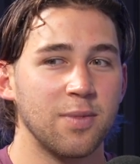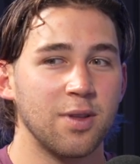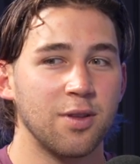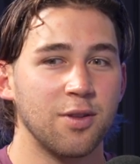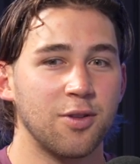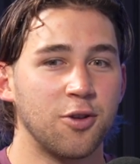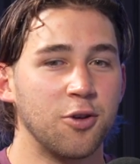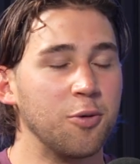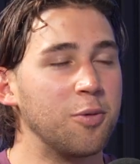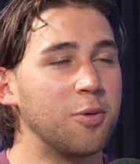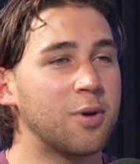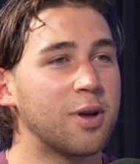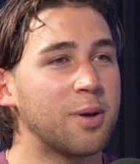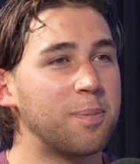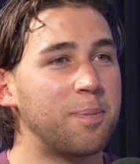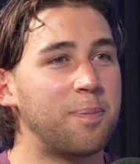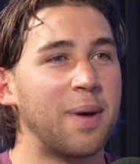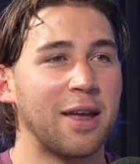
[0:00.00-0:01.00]
to
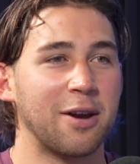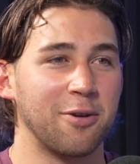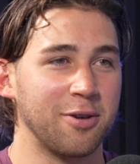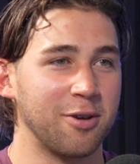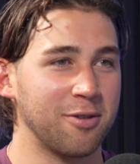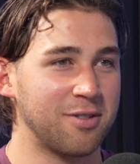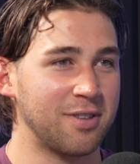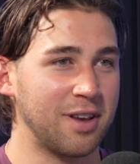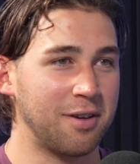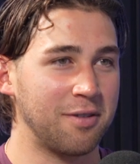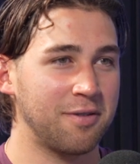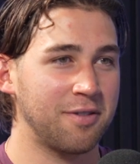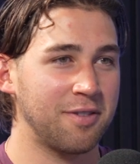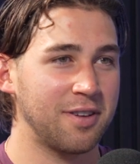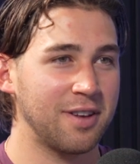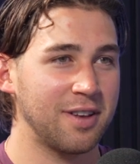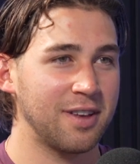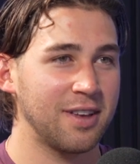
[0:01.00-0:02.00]
bet on yourself.
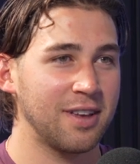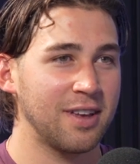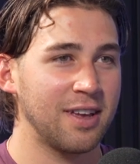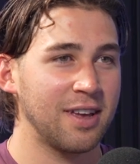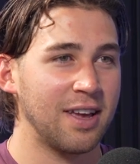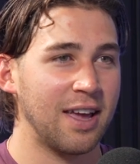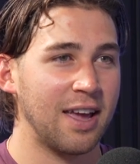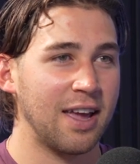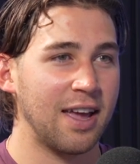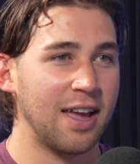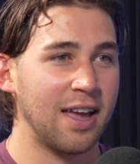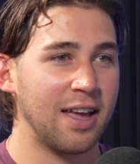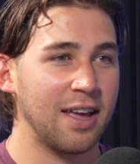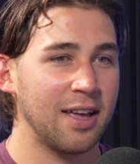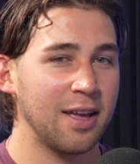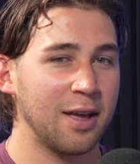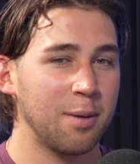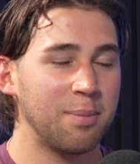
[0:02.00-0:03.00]

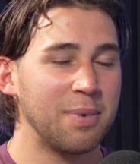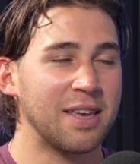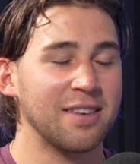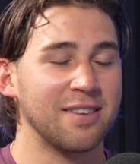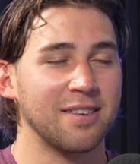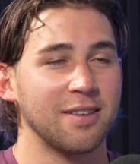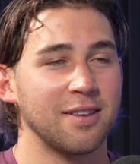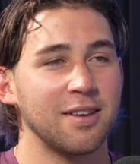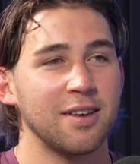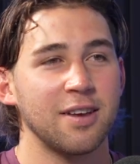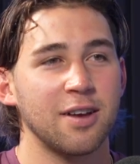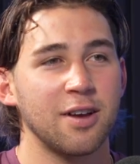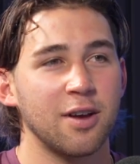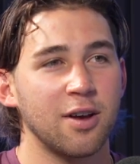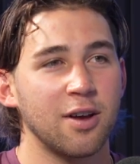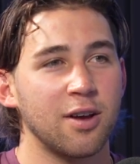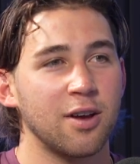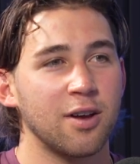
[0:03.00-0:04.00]
Because
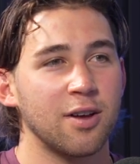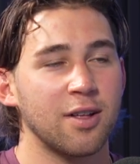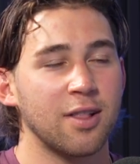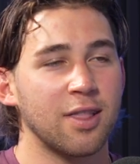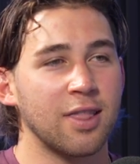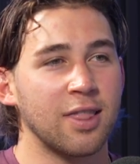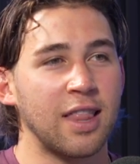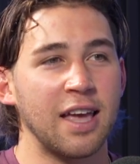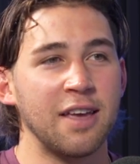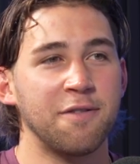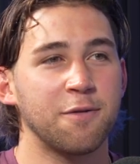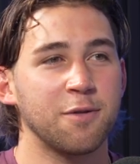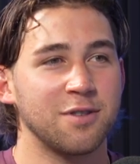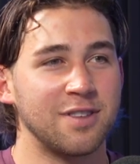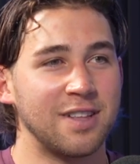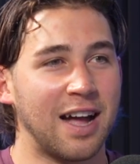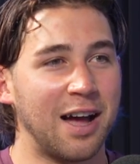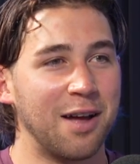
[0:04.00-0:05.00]
life
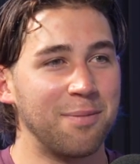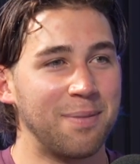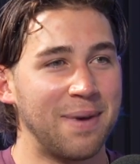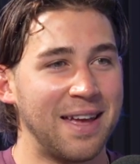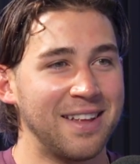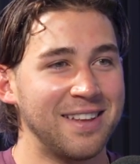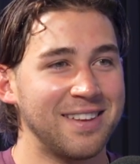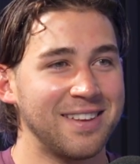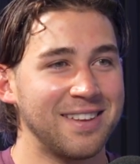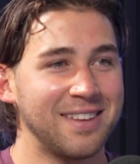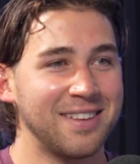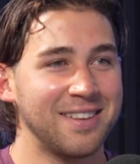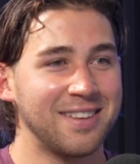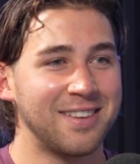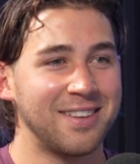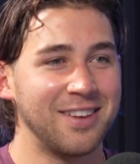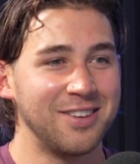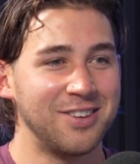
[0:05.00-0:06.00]
was not meant
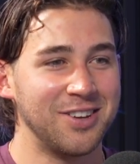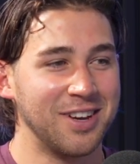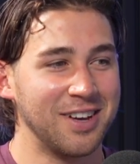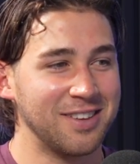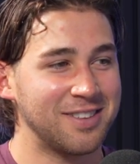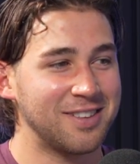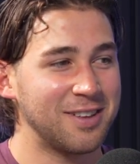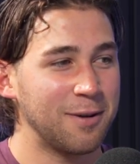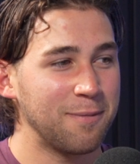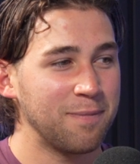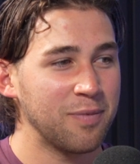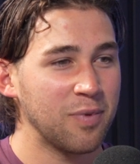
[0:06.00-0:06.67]
to just